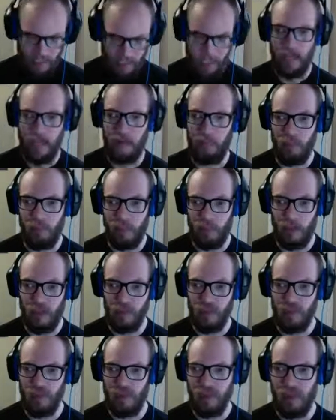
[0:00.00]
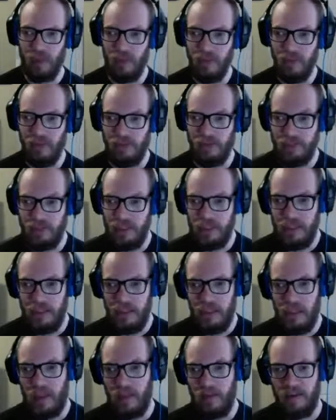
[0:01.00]
I poured the bowl.
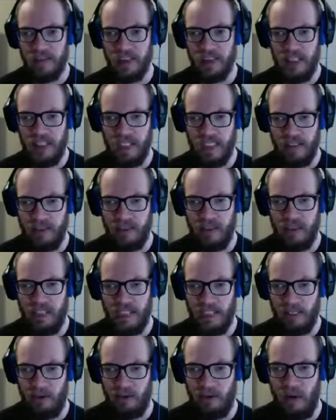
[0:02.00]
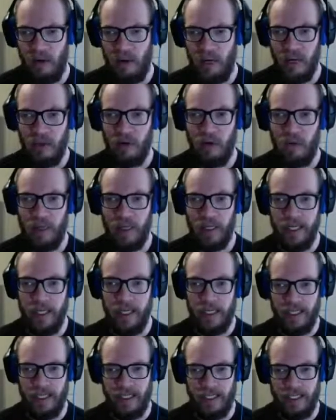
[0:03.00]
I was getting ready to walk away